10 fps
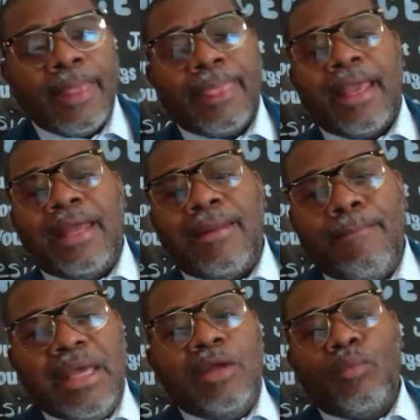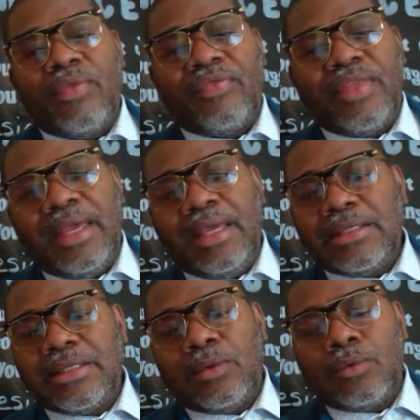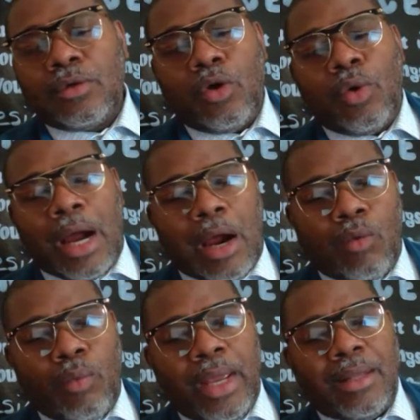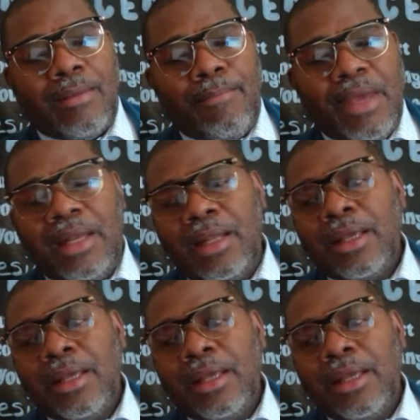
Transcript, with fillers: And the minute when things don't go our way, the minute